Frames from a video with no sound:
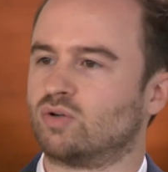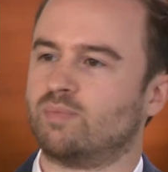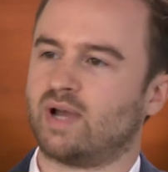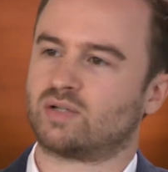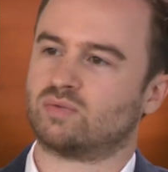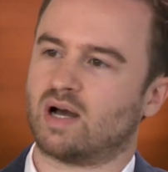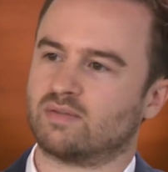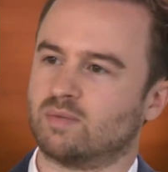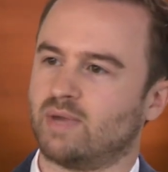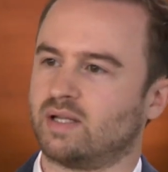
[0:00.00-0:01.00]
compared to
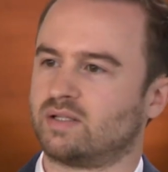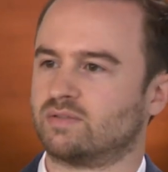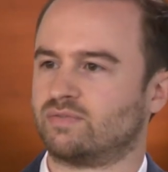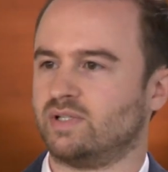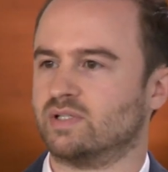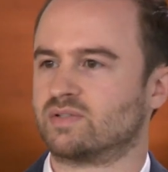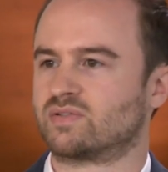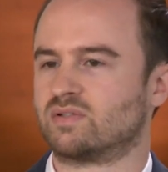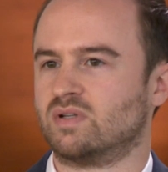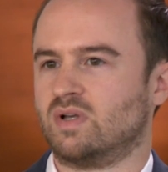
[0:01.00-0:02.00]
other medical
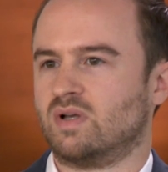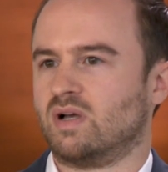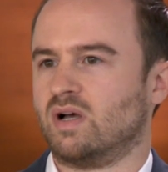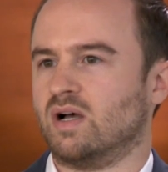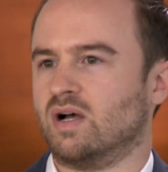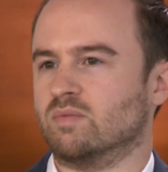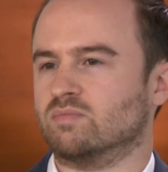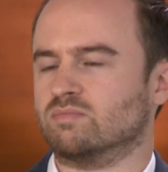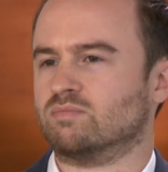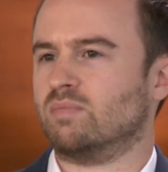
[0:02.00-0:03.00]
fields,
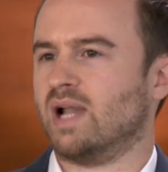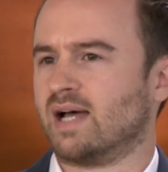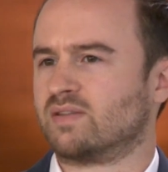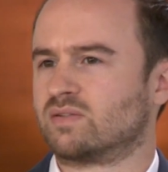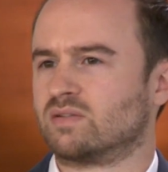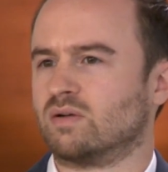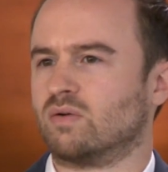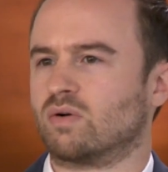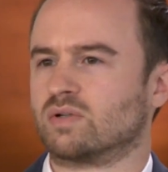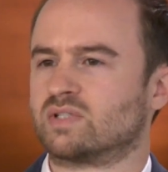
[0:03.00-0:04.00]
blood
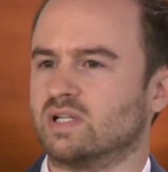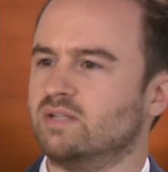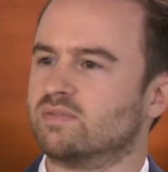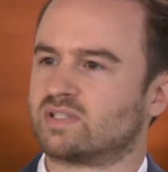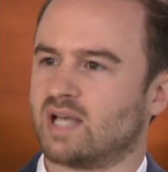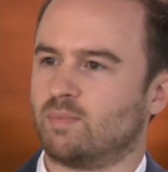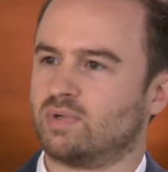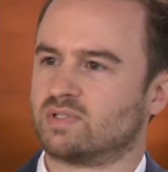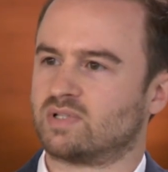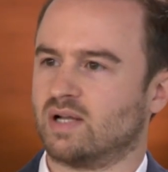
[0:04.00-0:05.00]
or saliva
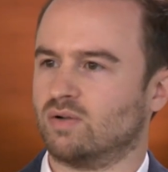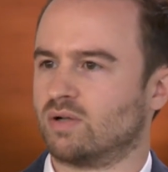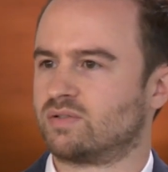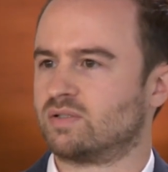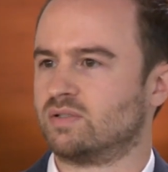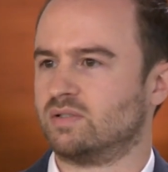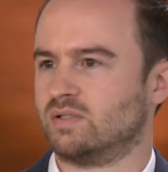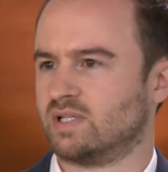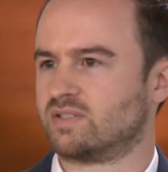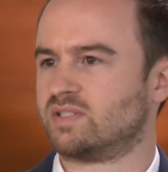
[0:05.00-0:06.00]
samples are not
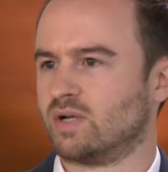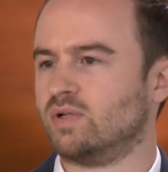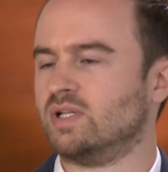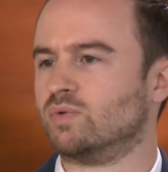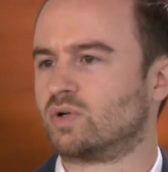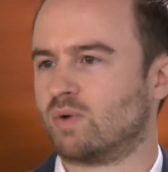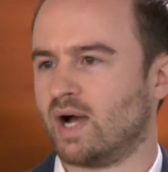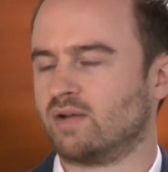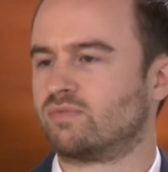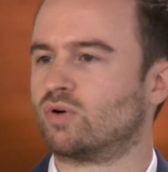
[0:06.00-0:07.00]
necessarily
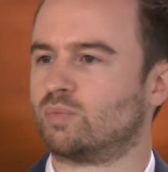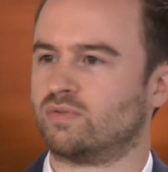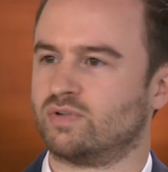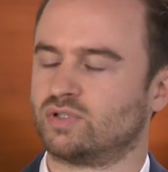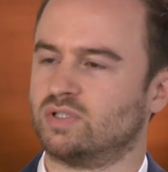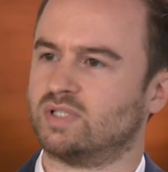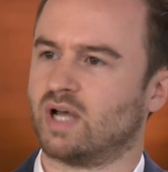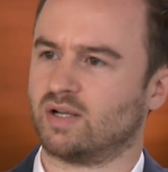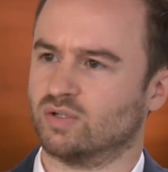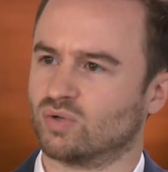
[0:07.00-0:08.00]
required for a professional
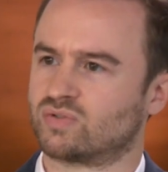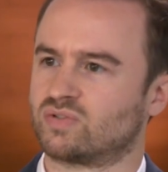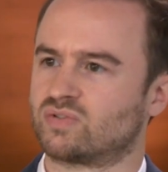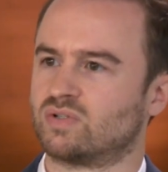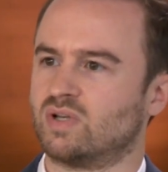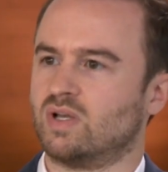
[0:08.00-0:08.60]
diagnosis.